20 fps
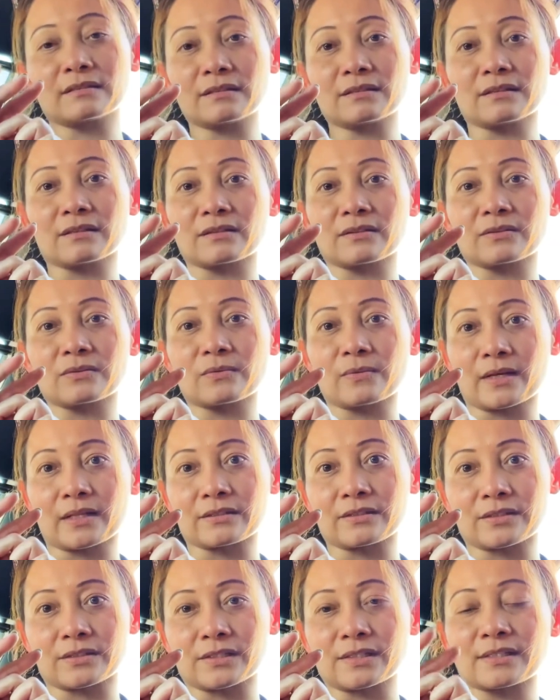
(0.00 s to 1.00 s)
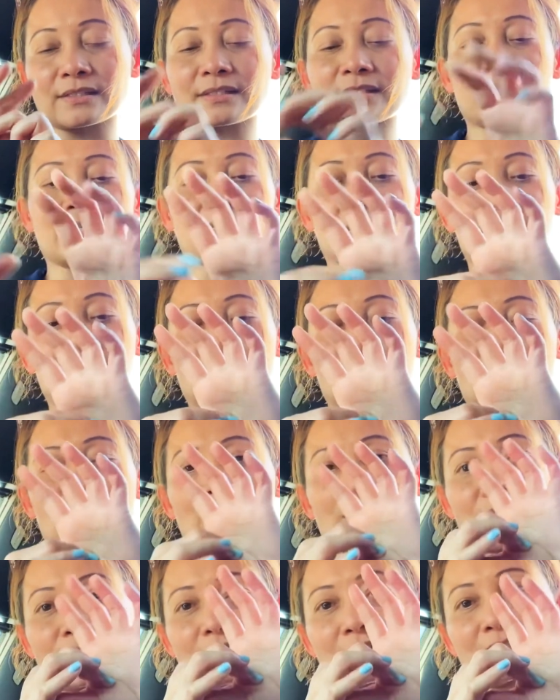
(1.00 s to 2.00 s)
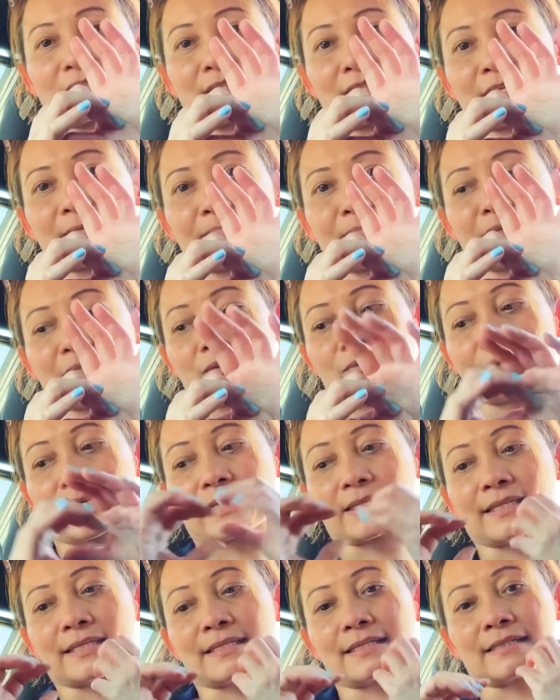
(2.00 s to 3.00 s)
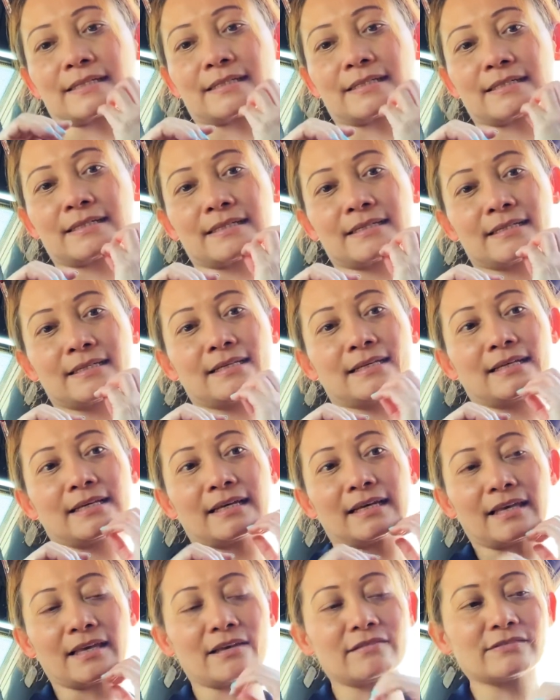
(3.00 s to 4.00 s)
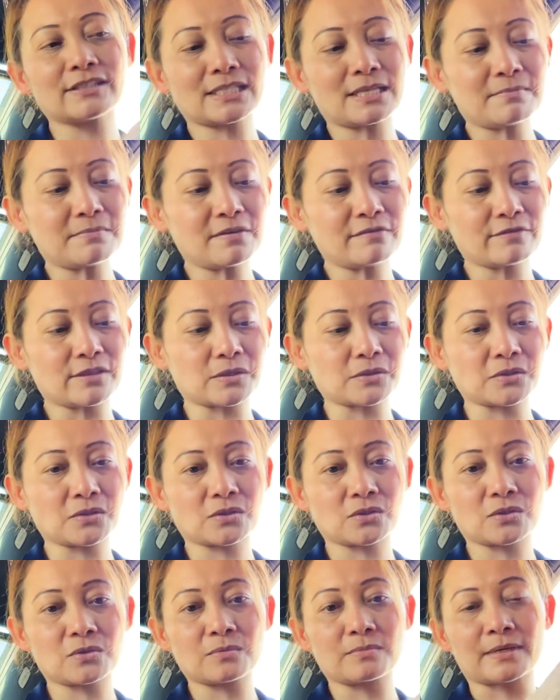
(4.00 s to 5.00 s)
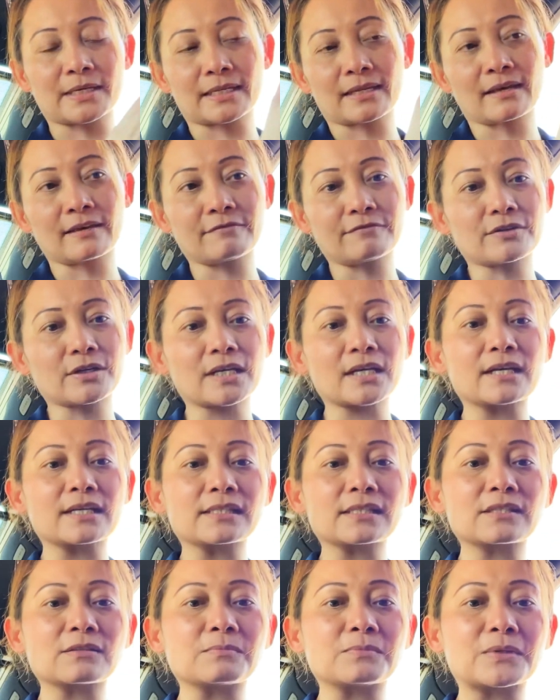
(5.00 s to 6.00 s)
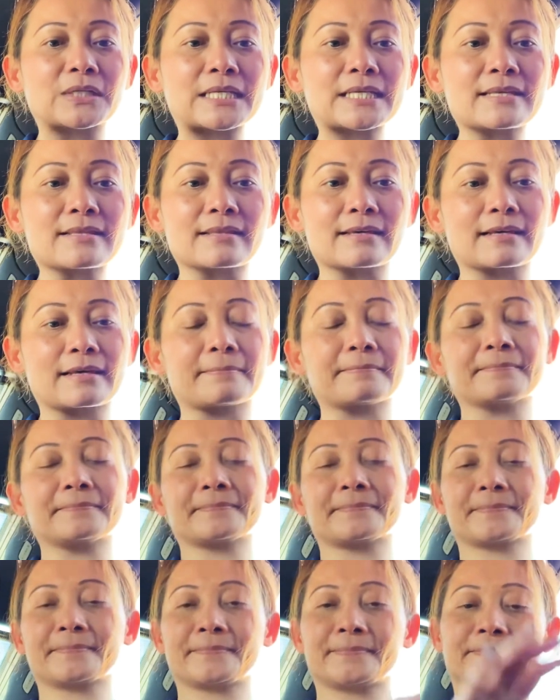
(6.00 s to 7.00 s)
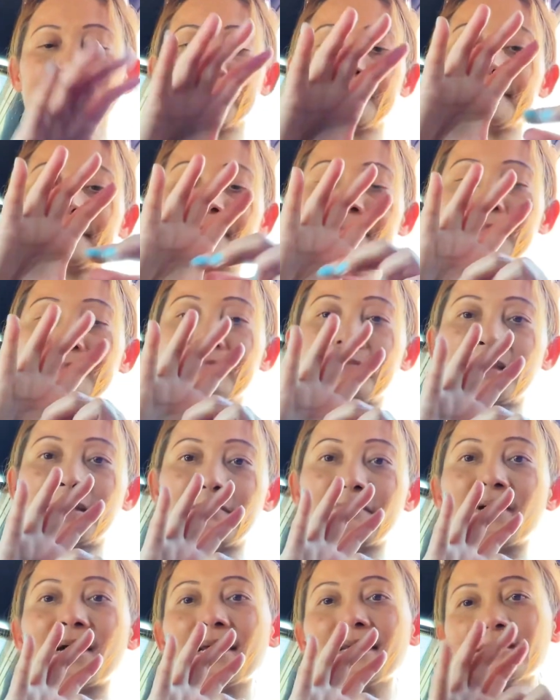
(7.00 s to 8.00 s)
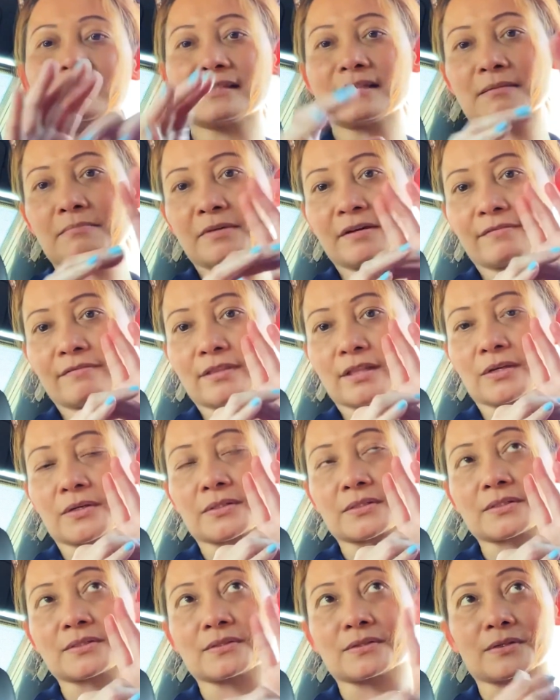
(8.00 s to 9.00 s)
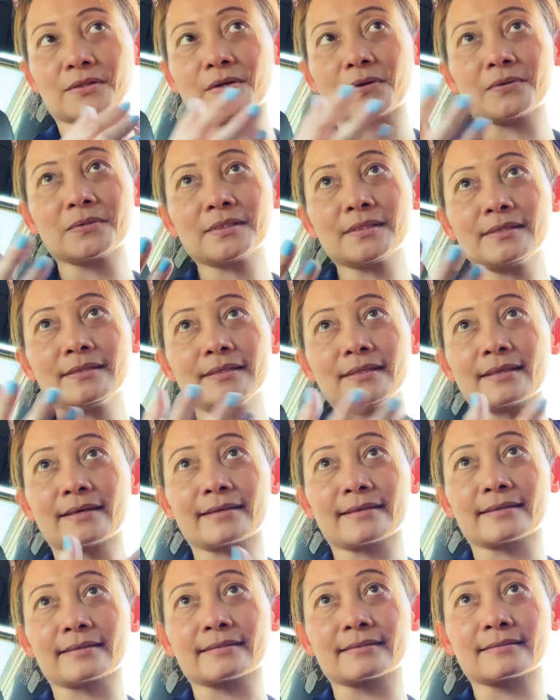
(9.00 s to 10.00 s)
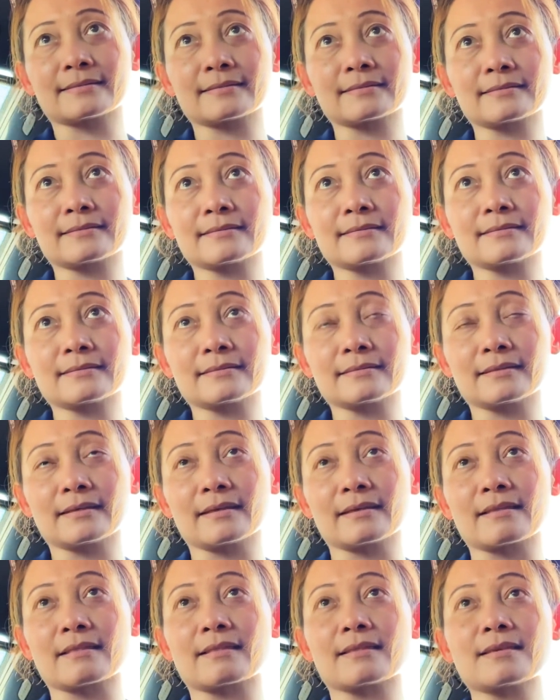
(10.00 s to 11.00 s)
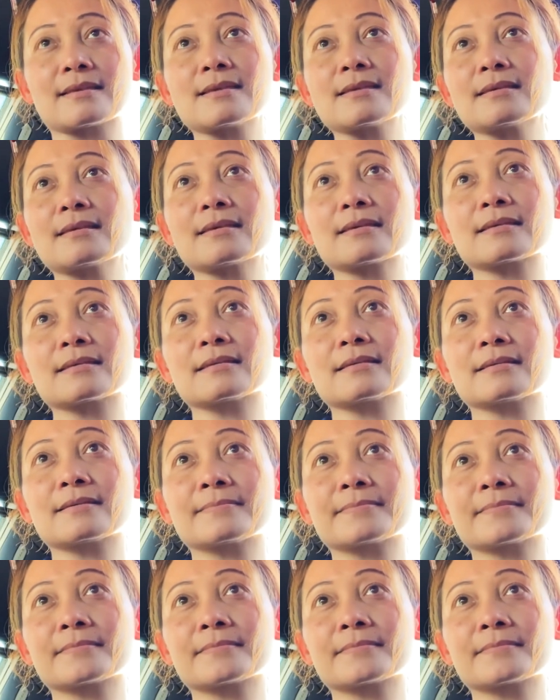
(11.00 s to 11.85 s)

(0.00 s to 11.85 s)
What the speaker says: you know, while you're sick. You just clip it right here. I have some of those too, but I forgot to bring them. Buy some of those. They're only like, I think,